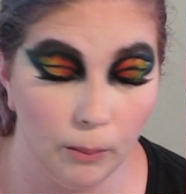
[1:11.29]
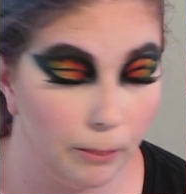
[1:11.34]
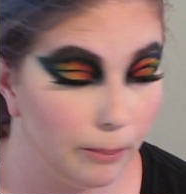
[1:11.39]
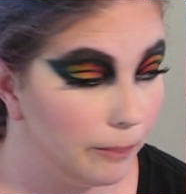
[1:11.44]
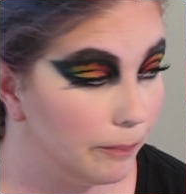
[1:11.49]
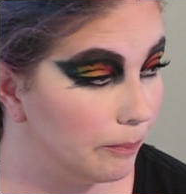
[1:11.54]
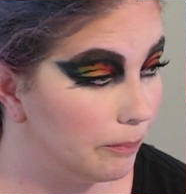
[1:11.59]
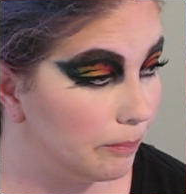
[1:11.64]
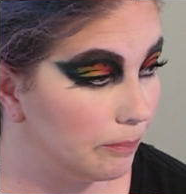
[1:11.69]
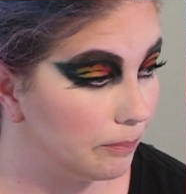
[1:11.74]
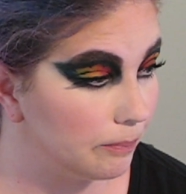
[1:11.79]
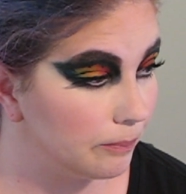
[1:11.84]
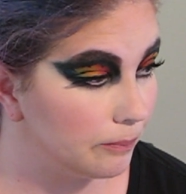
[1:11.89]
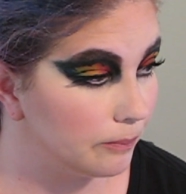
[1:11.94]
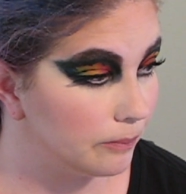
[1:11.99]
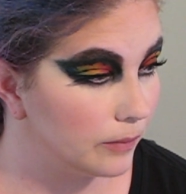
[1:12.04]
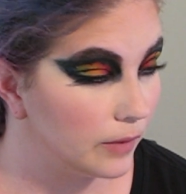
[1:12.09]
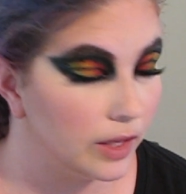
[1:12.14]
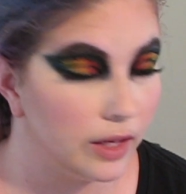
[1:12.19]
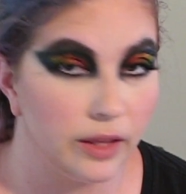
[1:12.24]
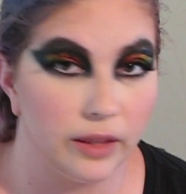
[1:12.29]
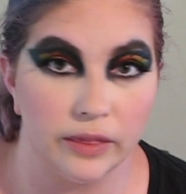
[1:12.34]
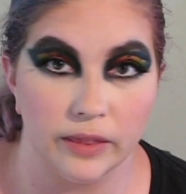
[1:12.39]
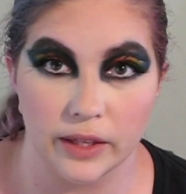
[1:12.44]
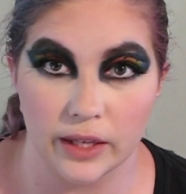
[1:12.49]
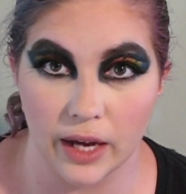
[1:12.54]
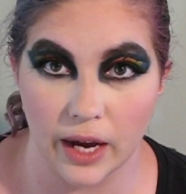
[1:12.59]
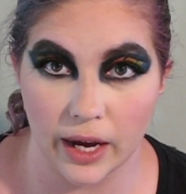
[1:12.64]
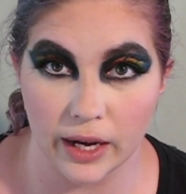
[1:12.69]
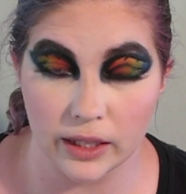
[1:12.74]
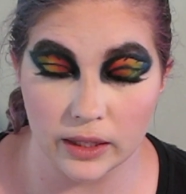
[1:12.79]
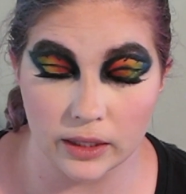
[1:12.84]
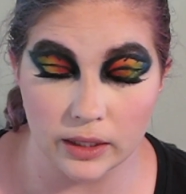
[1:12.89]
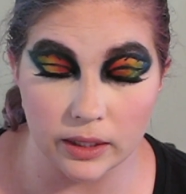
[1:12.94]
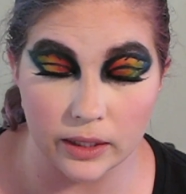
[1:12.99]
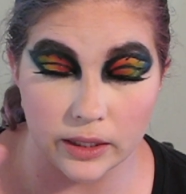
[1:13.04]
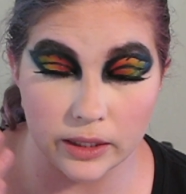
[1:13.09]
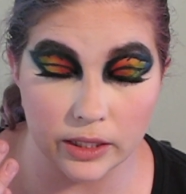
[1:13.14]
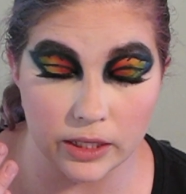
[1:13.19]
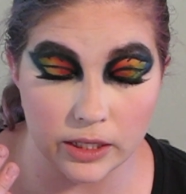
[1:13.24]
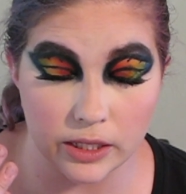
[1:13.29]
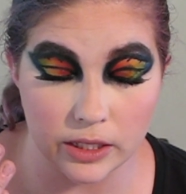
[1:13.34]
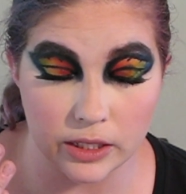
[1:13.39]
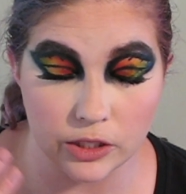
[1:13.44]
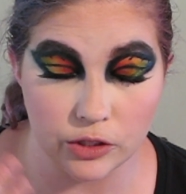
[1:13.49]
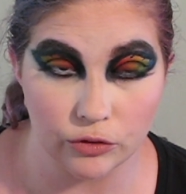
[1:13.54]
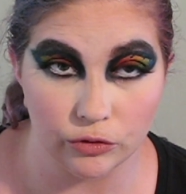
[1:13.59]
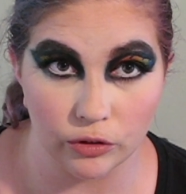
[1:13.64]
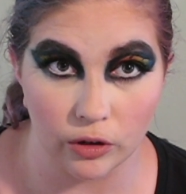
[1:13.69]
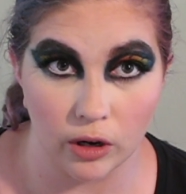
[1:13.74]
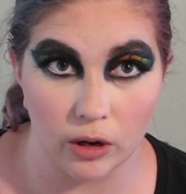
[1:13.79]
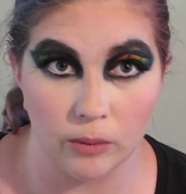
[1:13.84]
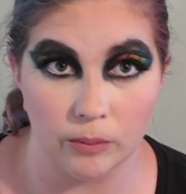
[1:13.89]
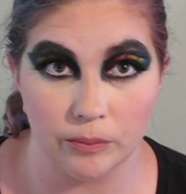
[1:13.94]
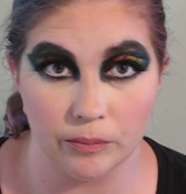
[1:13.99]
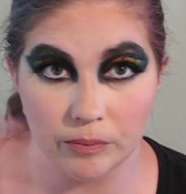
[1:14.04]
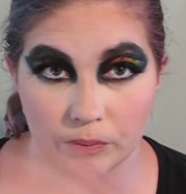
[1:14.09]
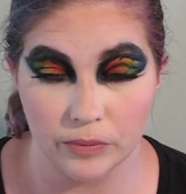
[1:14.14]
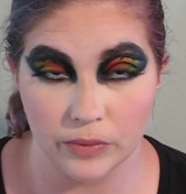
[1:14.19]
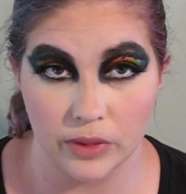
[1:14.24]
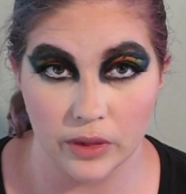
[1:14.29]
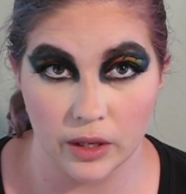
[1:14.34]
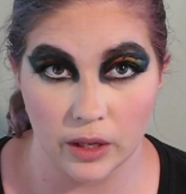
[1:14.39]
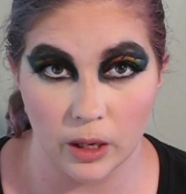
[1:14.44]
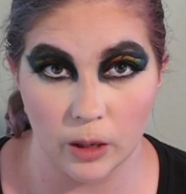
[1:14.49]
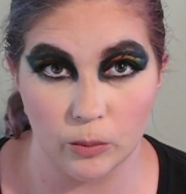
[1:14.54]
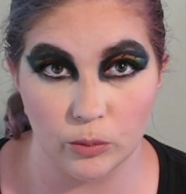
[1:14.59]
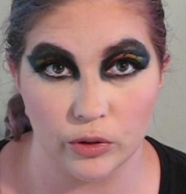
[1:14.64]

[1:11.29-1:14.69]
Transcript: the eye look the eye look is from this video